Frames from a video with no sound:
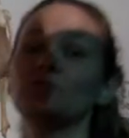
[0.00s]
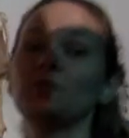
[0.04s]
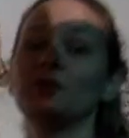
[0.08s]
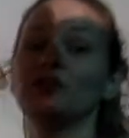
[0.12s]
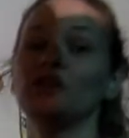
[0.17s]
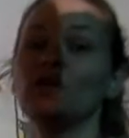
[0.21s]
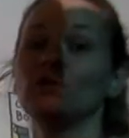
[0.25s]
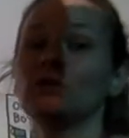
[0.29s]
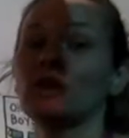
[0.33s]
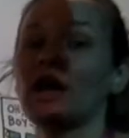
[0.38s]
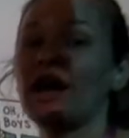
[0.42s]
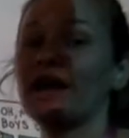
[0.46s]
when
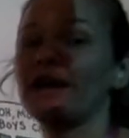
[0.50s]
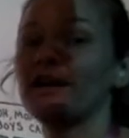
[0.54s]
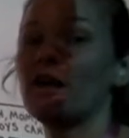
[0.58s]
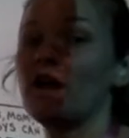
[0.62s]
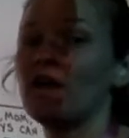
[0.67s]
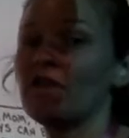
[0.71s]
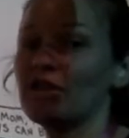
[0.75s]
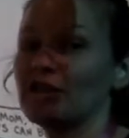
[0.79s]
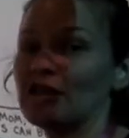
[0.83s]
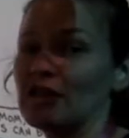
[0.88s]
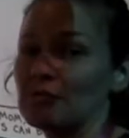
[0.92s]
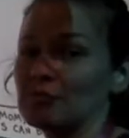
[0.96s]
you line
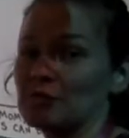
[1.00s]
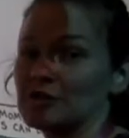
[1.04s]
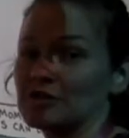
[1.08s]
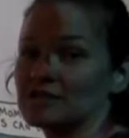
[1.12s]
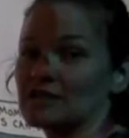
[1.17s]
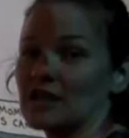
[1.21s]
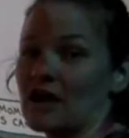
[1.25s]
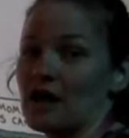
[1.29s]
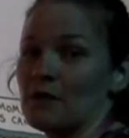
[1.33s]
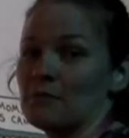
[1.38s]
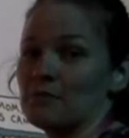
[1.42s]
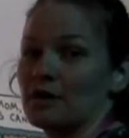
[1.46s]
all the numbers
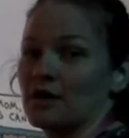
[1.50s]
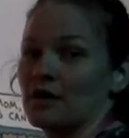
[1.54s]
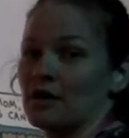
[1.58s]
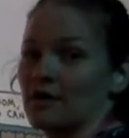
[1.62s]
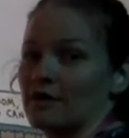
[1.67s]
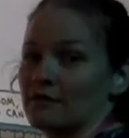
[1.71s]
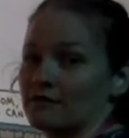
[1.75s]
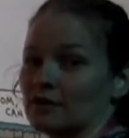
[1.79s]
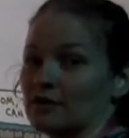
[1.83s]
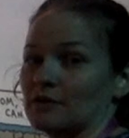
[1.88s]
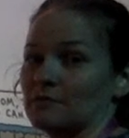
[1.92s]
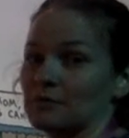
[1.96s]
up
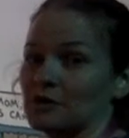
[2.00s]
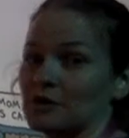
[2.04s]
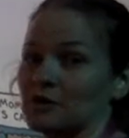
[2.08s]
from